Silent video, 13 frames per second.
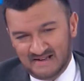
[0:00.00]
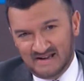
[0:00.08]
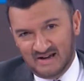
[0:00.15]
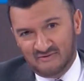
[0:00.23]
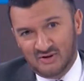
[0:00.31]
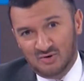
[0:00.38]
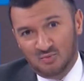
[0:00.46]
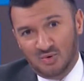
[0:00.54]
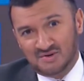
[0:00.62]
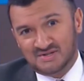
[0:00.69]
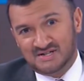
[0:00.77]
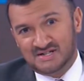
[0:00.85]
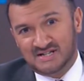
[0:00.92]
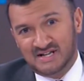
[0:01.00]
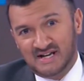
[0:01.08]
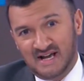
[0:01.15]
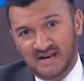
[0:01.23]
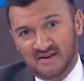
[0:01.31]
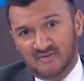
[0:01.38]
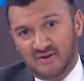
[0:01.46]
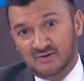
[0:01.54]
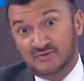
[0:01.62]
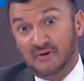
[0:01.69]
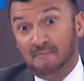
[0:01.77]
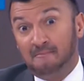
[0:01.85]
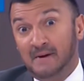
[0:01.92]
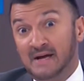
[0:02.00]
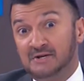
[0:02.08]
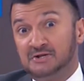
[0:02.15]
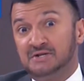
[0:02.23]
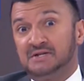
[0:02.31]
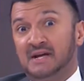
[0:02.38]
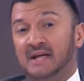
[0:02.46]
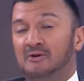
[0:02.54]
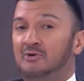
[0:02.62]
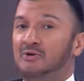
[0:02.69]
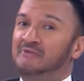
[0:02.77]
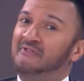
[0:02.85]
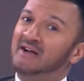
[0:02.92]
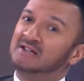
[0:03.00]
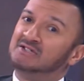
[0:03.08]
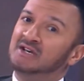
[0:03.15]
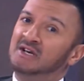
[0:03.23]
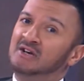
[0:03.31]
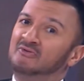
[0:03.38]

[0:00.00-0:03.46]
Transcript: Now, if you want to see any of those front pages again, or in fact,